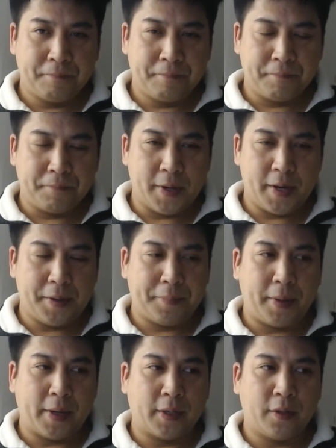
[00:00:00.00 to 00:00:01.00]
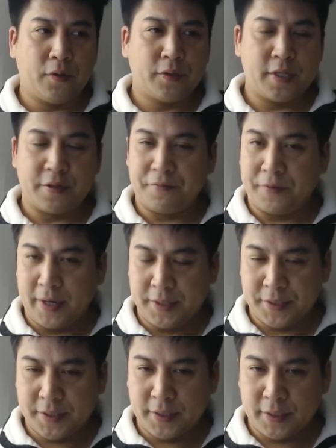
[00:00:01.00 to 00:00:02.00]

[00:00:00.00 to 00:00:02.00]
And my closest friends